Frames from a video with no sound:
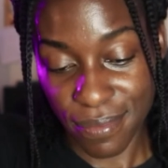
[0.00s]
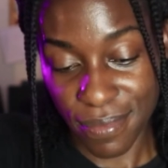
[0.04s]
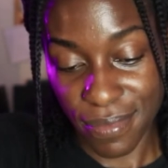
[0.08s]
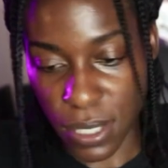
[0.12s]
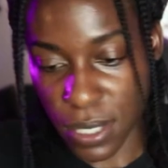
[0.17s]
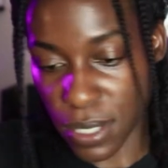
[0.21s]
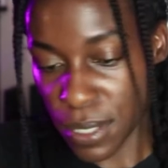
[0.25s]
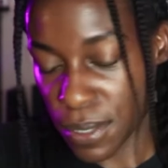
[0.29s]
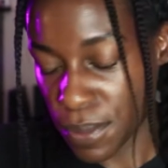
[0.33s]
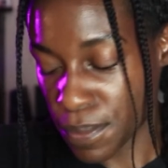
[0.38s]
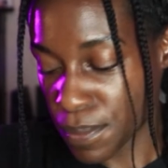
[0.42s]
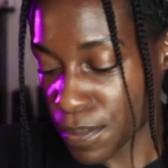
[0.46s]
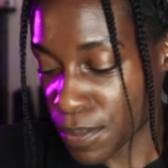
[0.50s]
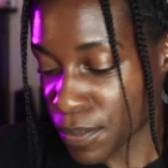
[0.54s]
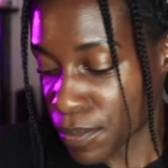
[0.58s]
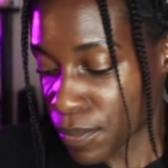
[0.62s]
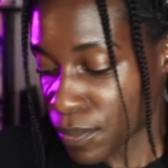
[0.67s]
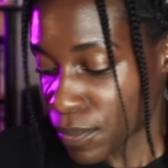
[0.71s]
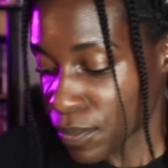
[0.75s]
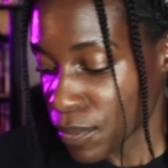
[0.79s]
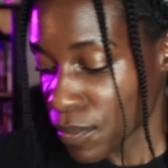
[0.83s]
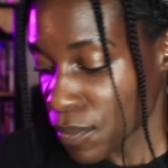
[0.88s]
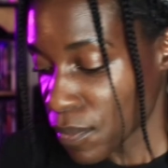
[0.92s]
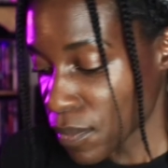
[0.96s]
Please.
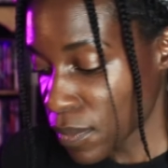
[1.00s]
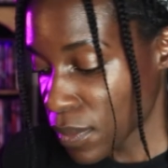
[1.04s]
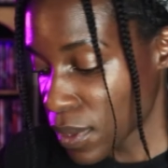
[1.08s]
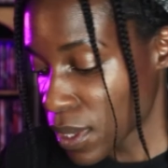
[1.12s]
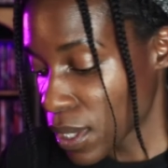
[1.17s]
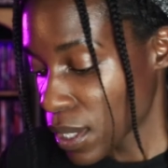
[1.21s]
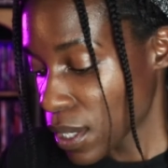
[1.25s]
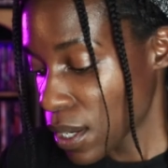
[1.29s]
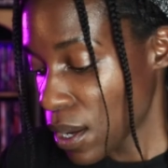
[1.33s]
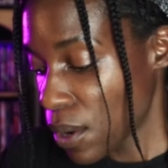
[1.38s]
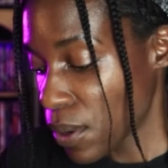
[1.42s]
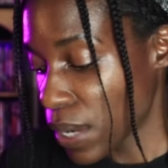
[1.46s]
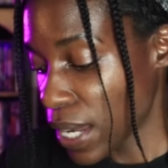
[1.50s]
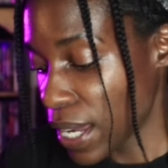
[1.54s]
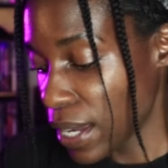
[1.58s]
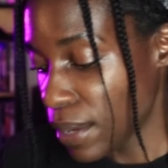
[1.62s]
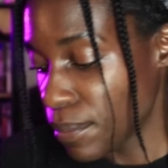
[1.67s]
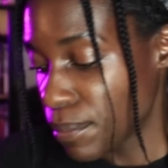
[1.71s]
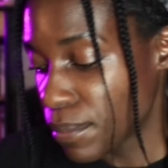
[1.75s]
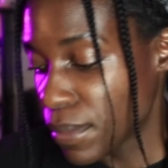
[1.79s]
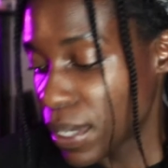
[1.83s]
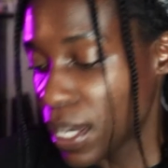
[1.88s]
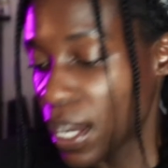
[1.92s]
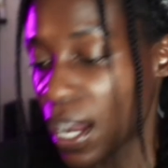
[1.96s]

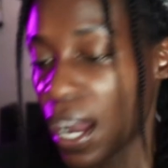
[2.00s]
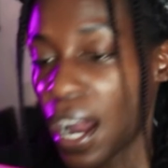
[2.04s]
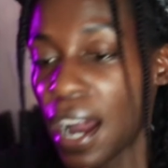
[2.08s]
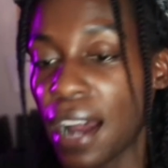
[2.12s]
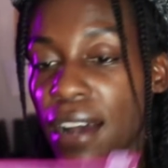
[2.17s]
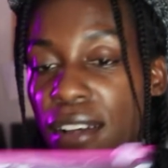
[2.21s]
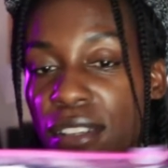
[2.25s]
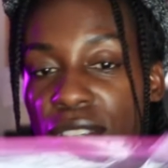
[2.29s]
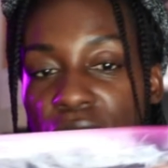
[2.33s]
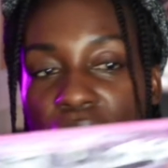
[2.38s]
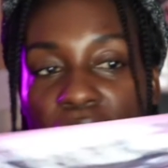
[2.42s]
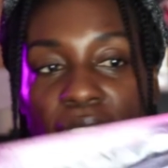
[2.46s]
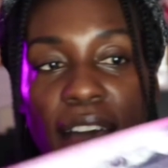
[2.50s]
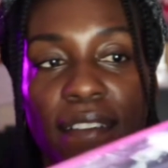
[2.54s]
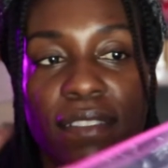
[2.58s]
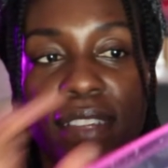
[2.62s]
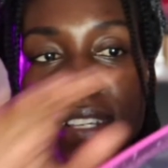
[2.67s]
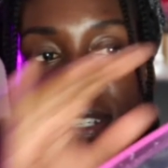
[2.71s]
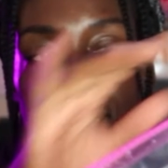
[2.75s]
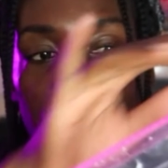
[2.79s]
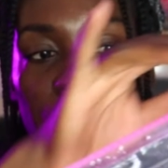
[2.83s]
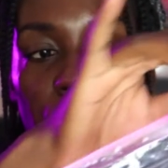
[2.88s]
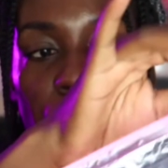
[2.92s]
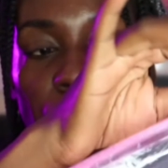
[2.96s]
Okay. I also
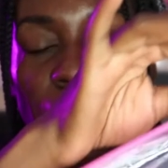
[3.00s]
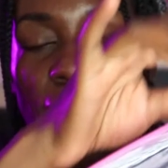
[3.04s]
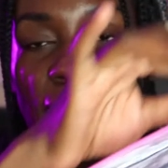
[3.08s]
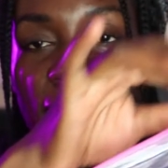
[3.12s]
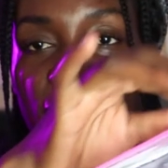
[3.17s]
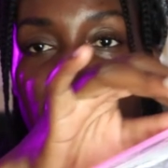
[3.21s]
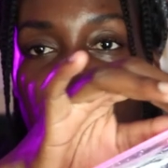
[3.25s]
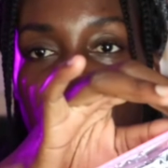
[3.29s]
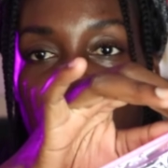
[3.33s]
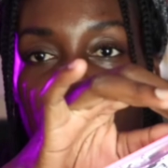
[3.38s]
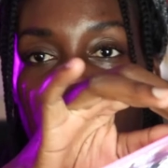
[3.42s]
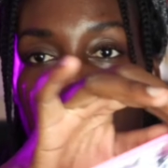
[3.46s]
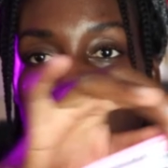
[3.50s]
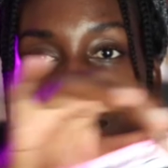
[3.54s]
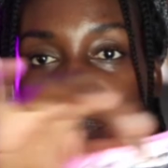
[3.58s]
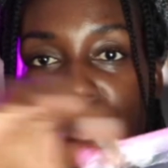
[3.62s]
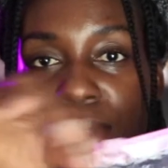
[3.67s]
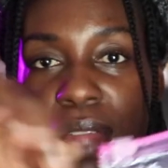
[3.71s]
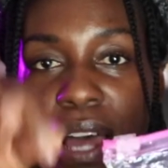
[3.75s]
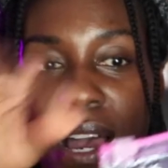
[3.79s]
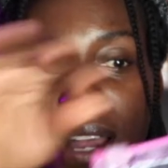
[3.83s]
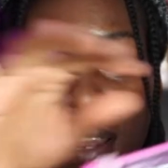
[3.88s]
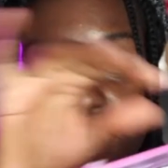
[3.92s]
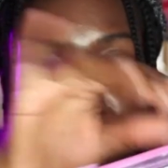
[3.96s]
have this plastic
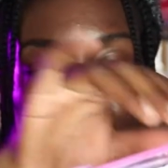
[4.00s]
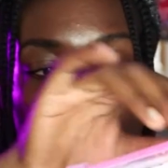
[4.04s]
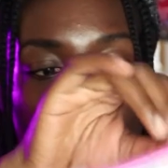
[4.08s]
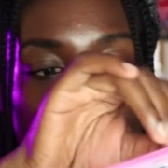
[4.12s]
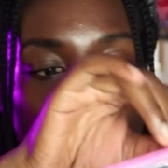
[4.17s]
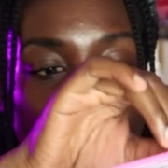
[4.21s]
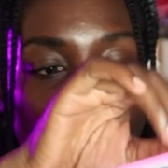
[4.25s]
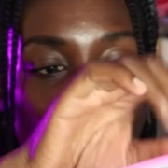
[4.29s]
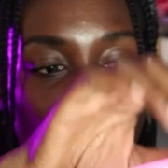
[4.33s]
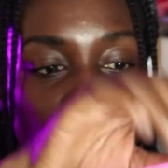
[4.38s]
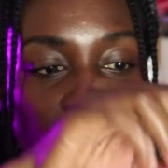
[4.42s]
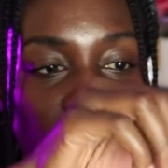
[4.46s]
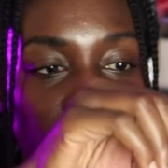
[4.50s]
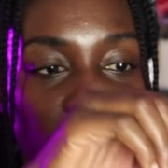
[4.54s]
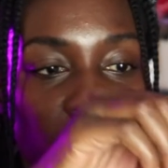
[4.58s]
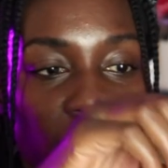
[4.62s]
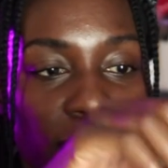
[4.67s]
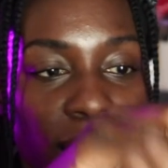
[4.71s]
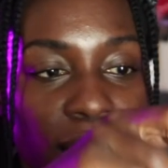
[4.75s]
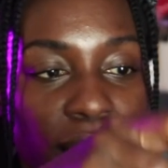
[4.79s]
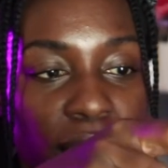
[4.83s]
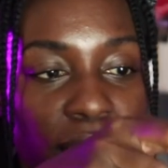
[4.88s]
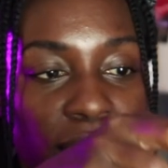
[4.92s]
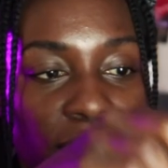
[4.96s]
Ziploc bag
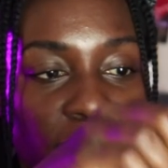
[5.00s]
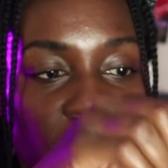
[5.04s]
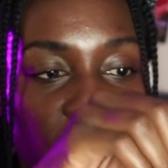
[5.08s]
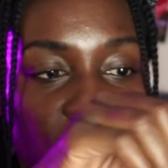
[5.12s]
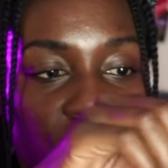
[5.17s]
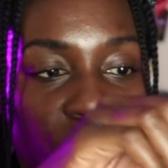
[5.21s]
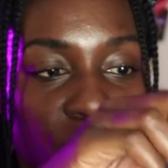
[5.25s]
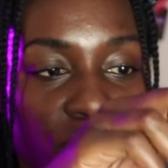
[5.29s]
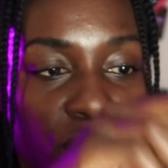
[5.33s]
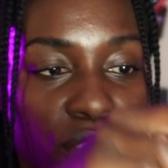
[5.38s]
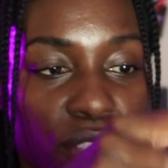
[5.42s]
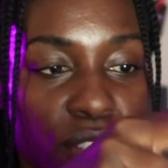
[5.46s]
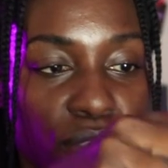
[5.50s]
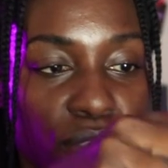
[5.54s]
that's